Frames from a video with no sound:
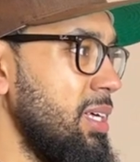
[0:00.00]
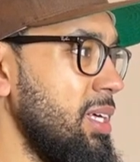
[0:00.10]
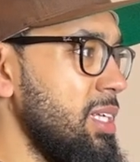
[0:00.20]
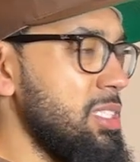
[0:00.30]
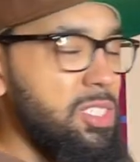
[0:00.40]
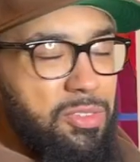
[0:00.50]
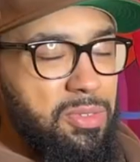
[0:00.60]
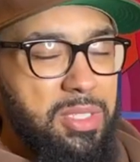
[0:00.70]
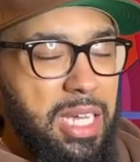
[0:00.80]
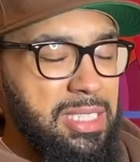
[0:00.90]
It's
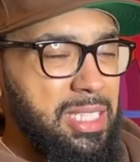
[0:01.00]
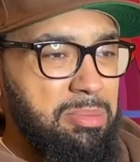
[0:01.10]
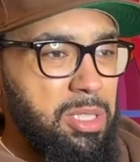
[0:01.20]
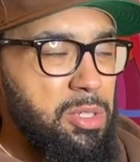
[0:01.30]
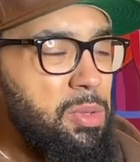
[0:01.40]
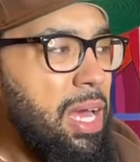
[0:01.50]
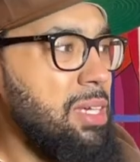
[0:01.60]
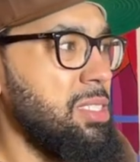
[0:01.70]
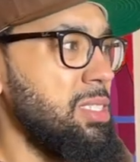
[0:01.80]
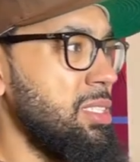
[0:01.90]
tested up to
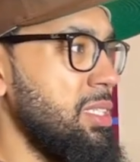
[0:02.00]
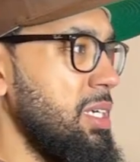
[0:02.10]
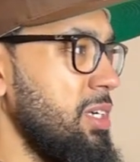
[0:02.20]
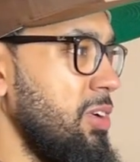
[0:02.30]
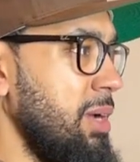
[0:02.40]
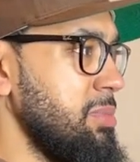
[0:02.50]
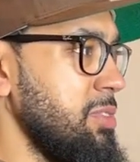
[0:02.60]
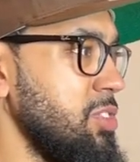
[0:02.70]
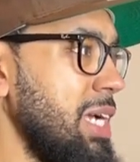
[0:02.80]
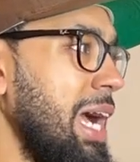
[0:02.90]
2,000 grams
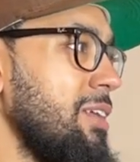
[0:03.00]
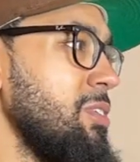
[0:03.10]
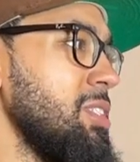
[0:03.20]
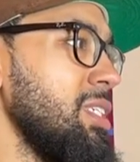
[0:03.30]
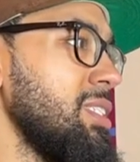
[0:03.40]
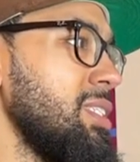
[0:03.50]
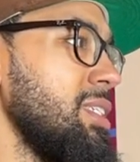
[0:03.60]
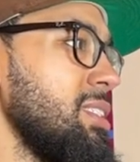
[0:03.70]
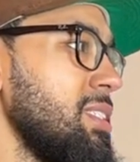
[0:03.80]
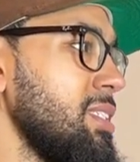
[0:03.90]
of shock
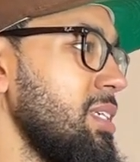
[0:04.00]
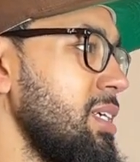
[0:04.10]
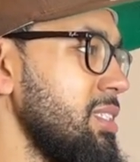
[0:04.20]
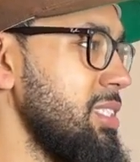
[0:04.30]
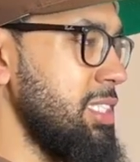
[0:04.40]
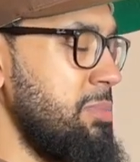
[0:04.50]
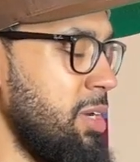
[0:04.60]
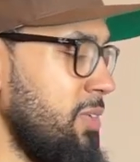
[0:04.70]
resistance, 60-minute